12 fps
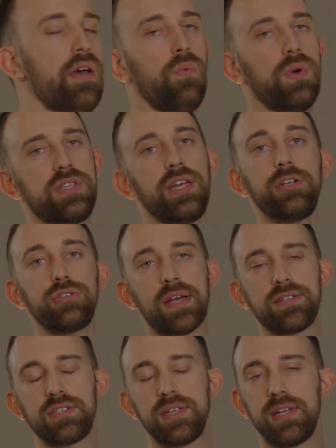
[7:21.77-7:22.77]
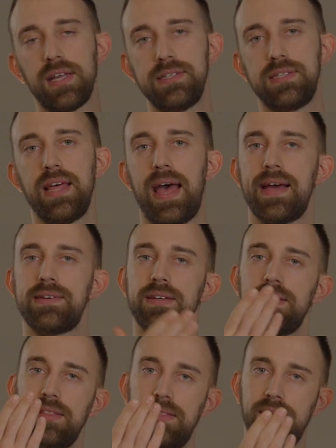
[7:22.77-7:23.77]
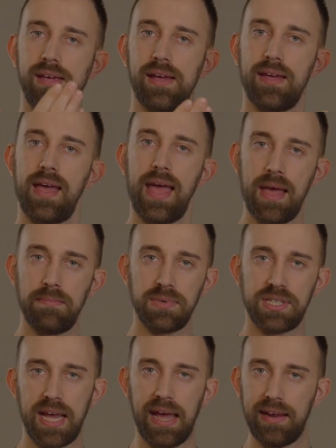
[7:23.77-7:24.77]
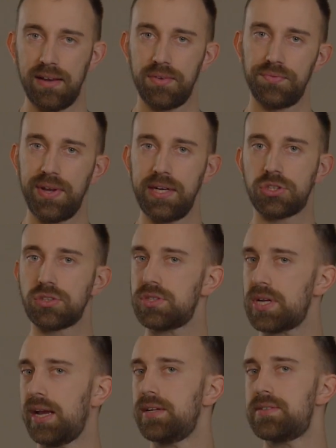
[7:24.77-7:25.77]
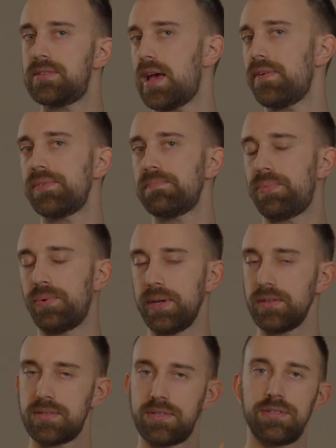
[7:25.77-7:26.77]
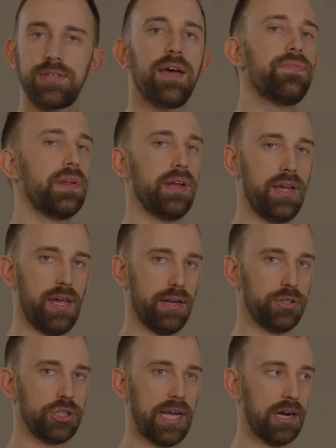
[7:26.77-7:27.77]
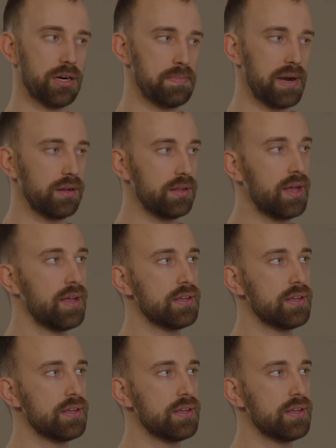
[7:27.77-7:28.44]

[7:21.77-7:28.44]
What's interesting is that the M10 features a 7.7-inch inner barrel.